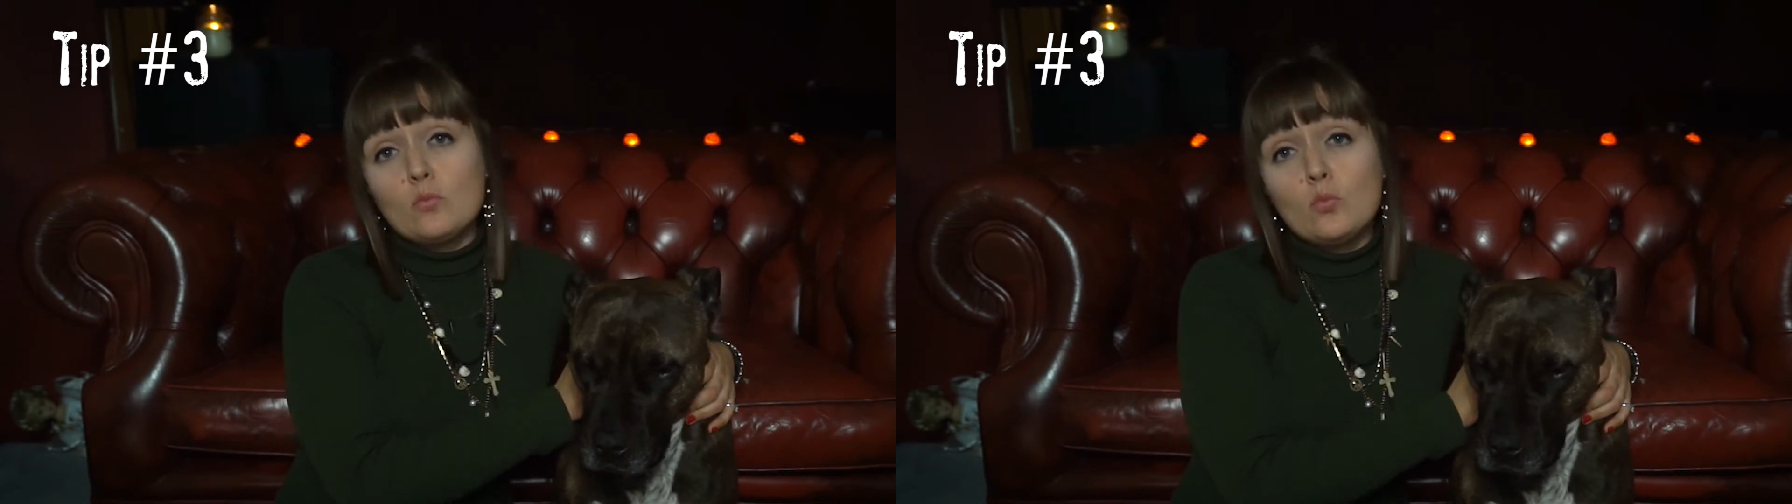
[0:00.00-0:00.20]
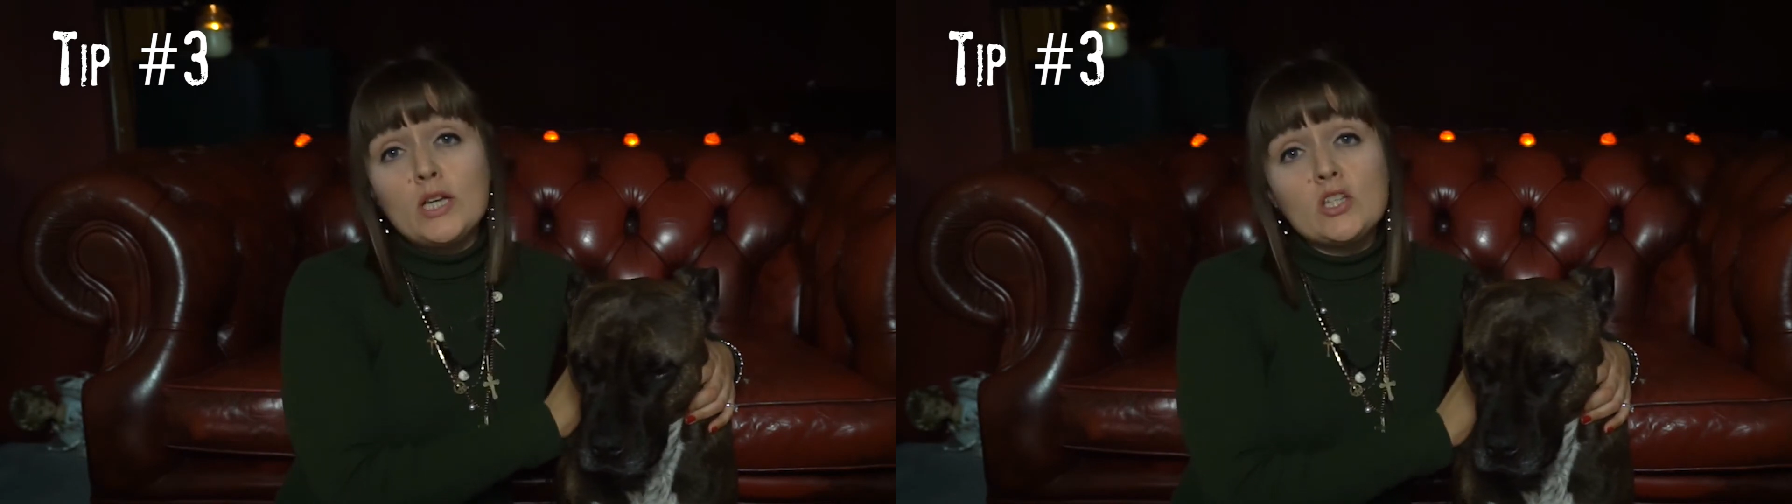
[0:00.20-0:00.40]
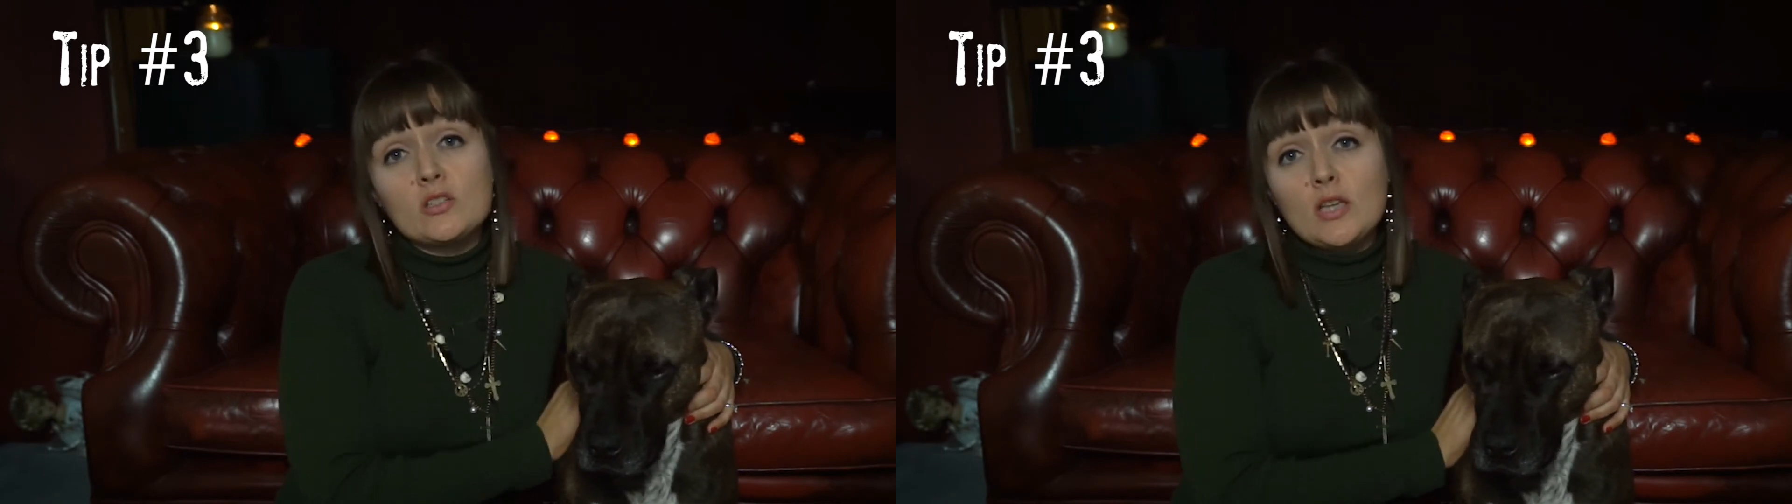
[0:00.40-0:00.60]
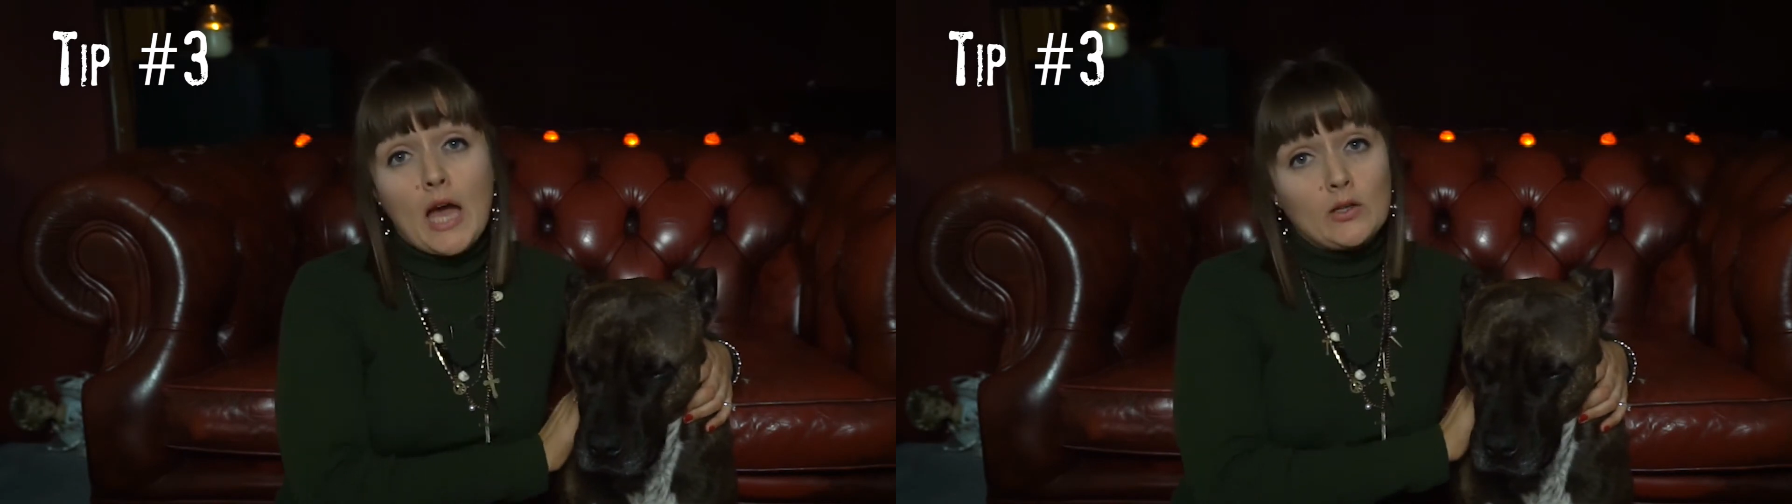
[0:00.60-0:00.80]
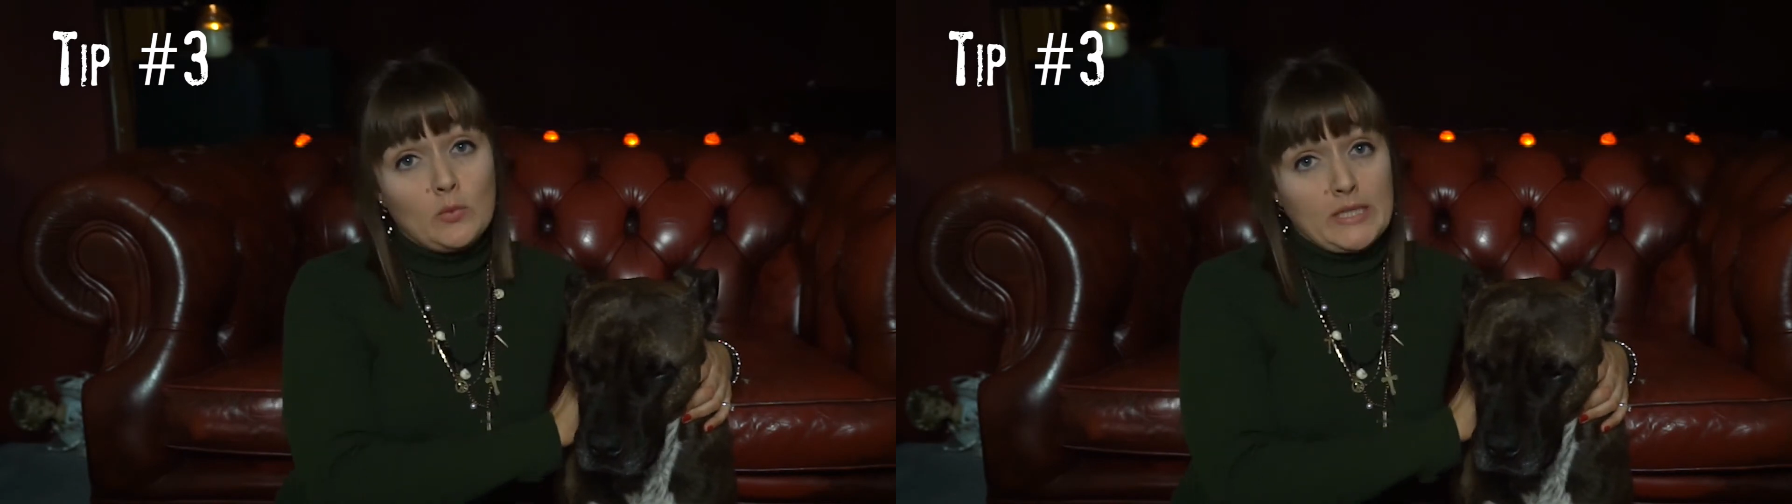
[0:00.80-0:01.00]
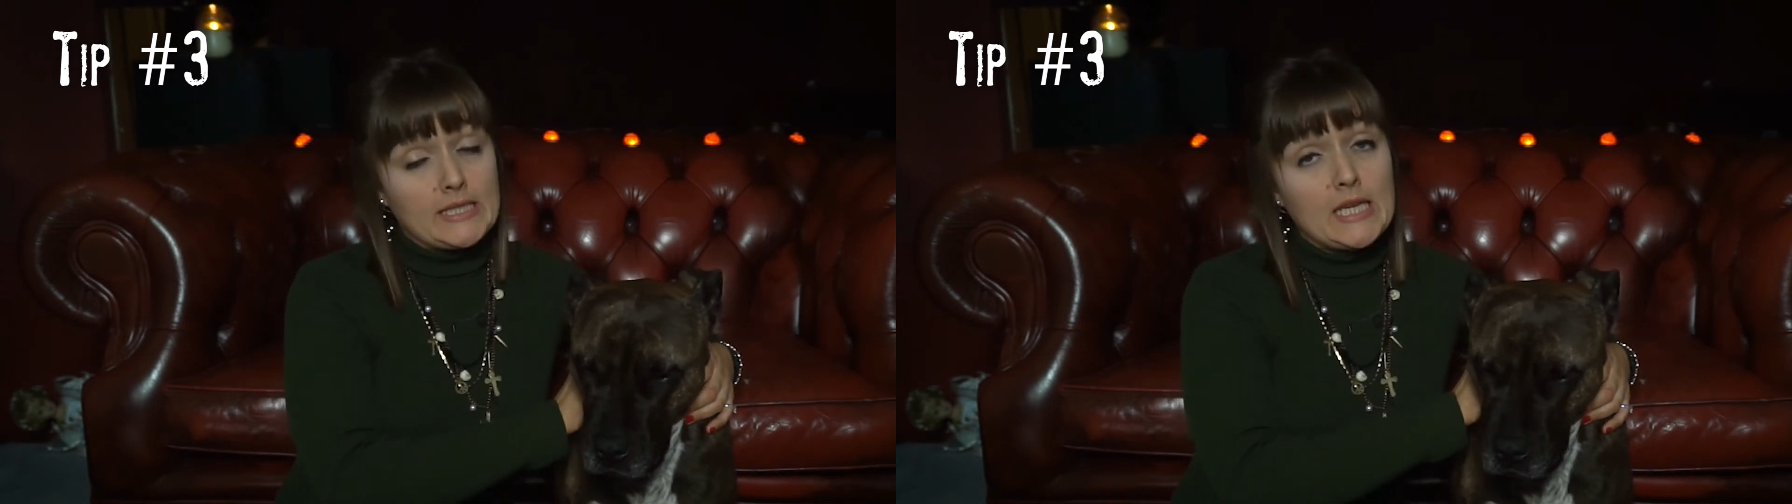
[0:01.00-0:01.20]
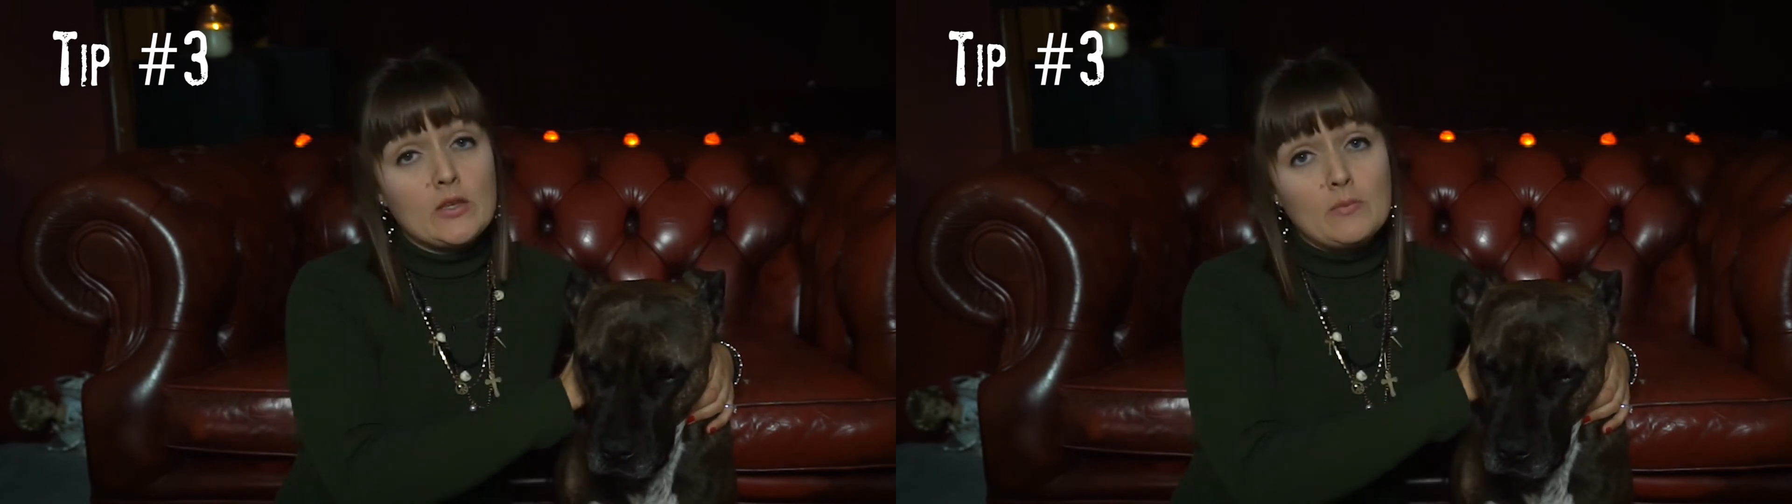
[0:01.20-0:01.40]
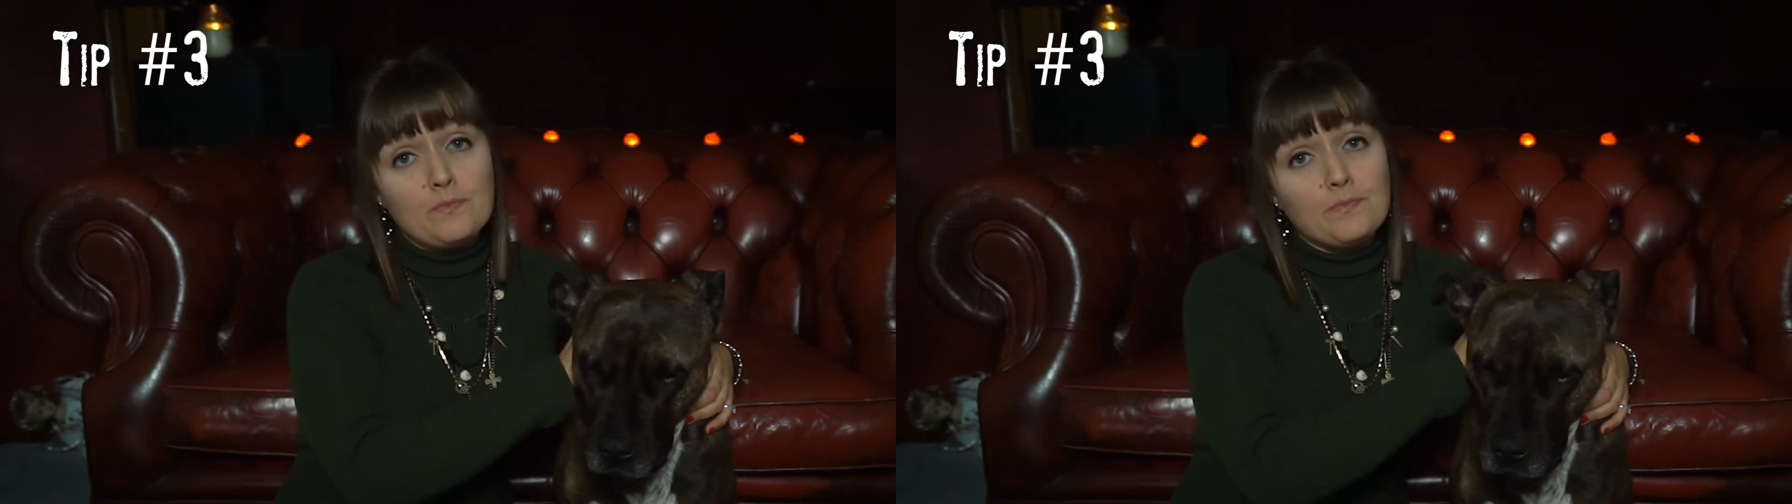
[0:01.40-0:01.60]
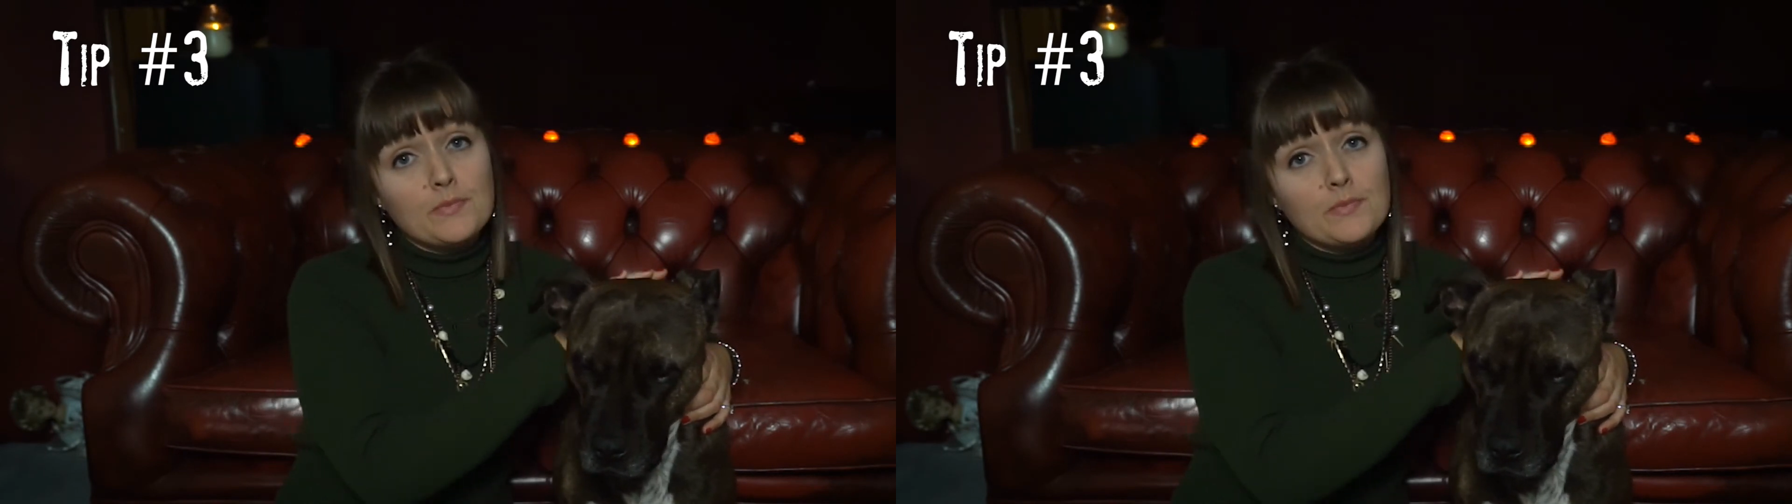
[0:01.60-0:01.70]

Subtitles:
We just can't always see them.